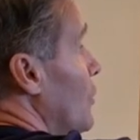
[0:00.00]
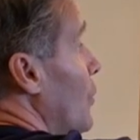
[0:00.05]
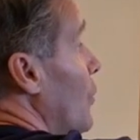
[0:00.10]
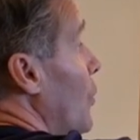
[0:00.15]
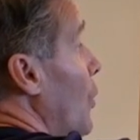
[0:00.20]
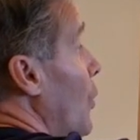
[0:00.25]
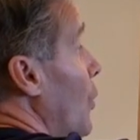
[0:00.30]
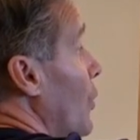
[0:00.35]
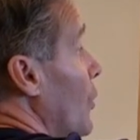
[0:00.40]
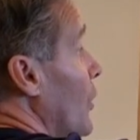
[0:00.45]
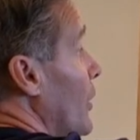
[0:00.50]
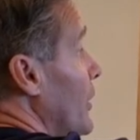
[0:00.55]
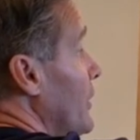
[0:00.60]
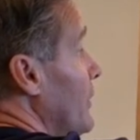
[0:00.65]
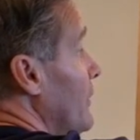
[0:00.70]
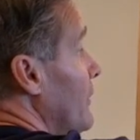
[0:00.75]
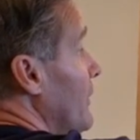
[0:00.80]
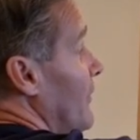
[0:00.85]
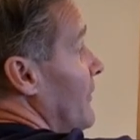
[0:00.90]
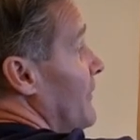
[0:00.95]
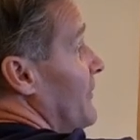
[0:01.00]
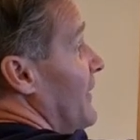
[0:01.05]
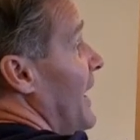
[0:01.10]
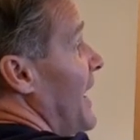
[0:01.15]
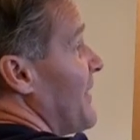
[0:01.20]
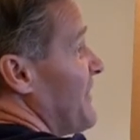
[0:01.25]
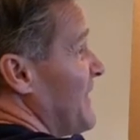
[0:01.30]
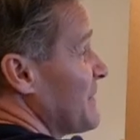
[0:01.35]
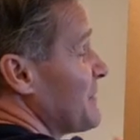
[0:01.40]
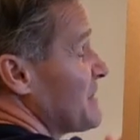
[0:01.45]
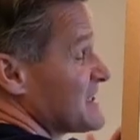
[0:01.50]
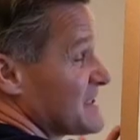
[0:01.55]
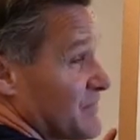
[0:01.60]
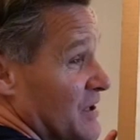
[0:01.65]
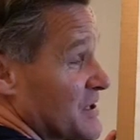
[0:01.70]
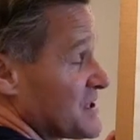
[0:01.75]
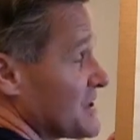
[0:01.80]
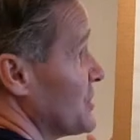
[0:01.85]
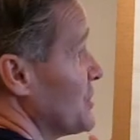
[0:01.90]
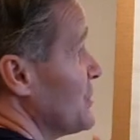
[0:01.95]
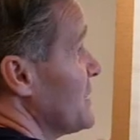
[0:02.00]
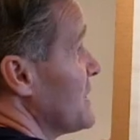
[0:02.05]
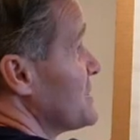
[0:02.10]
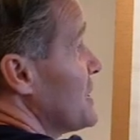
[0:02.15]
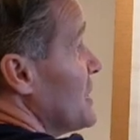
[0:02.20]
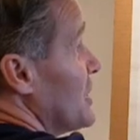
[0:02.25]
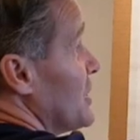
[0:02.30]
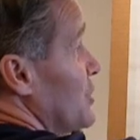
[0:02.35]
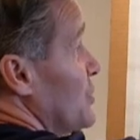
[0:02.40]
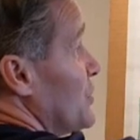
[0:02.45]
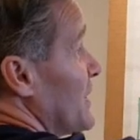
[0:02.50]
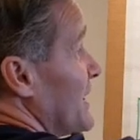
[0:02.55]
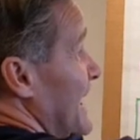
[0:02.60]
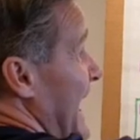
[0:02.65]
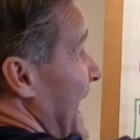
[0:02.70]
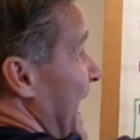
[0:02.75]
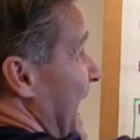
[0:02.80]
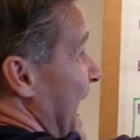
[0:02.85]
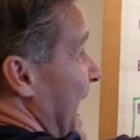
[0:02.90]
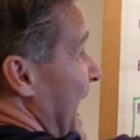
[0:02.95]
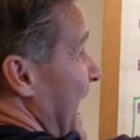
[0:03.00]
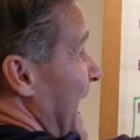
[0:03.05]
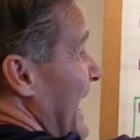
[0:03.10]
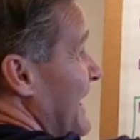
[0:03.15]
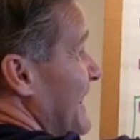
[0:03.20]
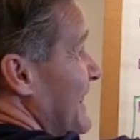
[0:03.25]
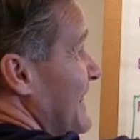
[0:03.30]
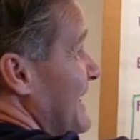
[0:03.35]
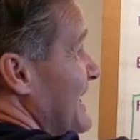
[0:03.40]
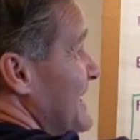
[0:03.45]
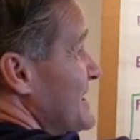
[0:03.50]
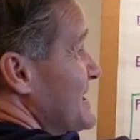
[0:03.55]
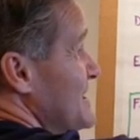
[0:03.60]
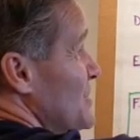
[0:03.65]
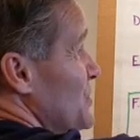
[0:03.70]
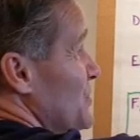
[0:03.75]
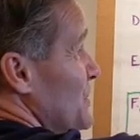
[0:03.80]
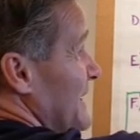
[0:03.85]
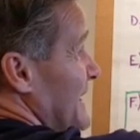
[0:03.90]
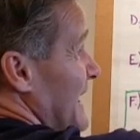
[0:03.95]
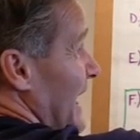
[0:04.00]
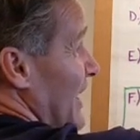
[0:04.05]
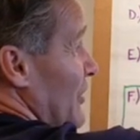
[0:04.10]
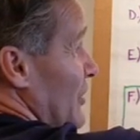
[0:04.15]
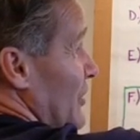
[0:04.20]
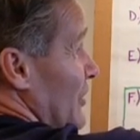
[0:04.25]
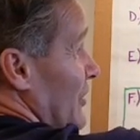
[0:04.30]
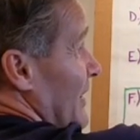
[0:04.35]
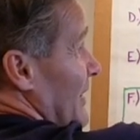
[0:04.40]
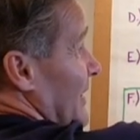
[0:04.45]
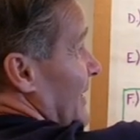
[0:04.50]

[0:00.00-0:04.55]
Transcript: Or, I think Mr. Martin's going to do this, you could add these two together